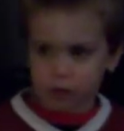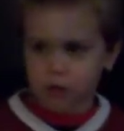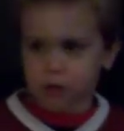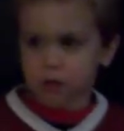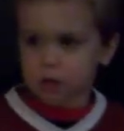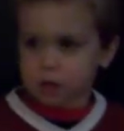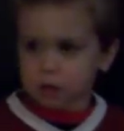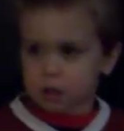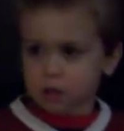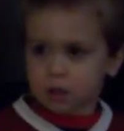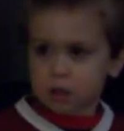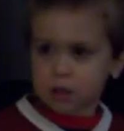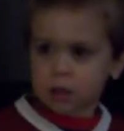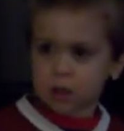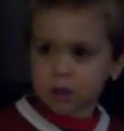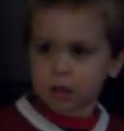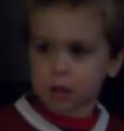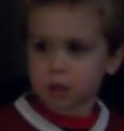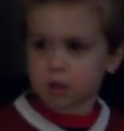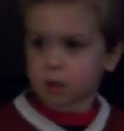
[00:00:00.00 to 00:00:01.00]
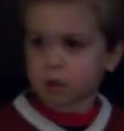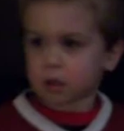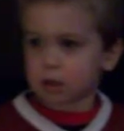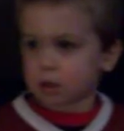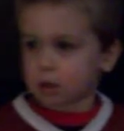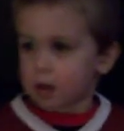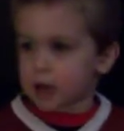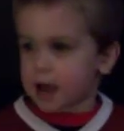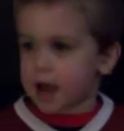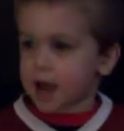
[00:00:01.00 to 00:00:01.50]
Well, how can
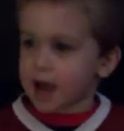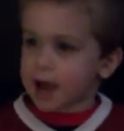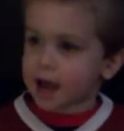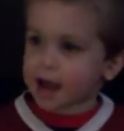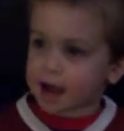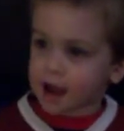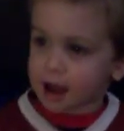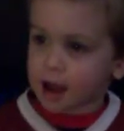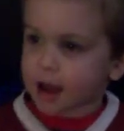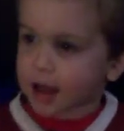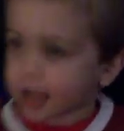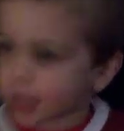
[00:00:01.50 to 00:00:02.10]
you be in trouble I, if you're